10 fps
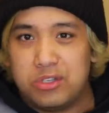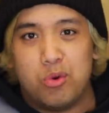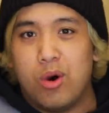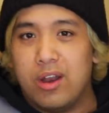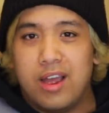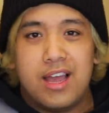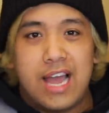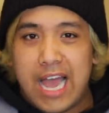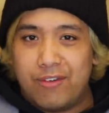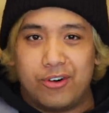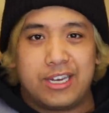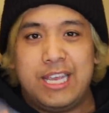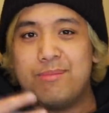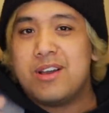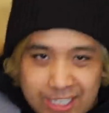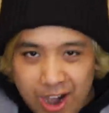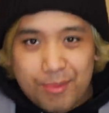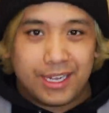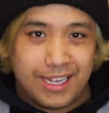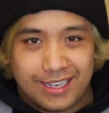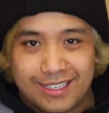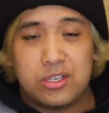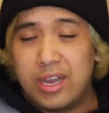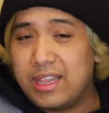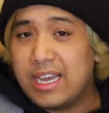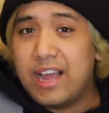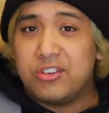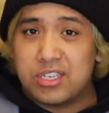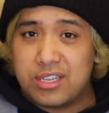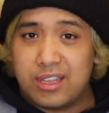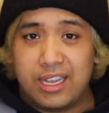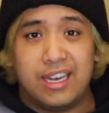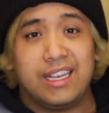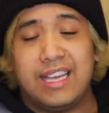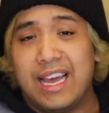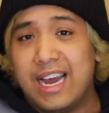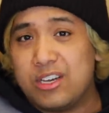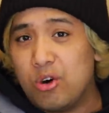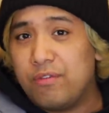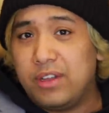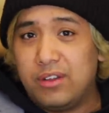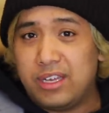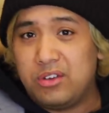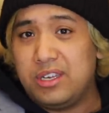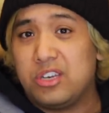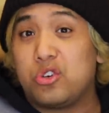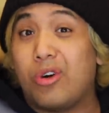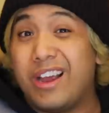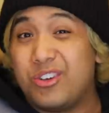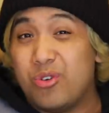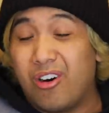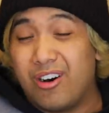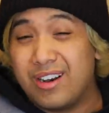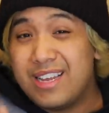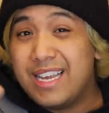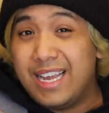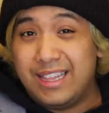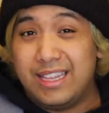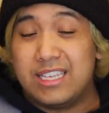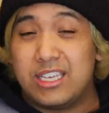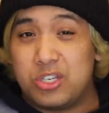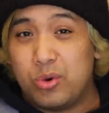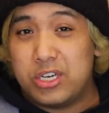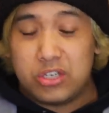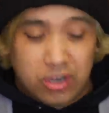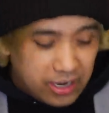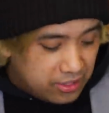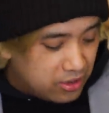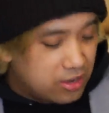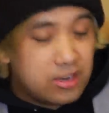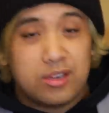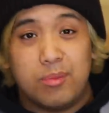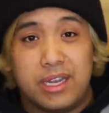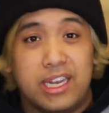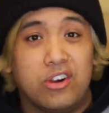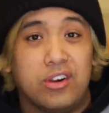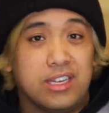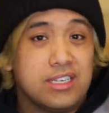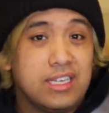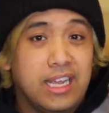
You want to have her keep coming in. So I think I have just the thing, and again, I don't feel like you need to try too hard in this situation either, but here it is.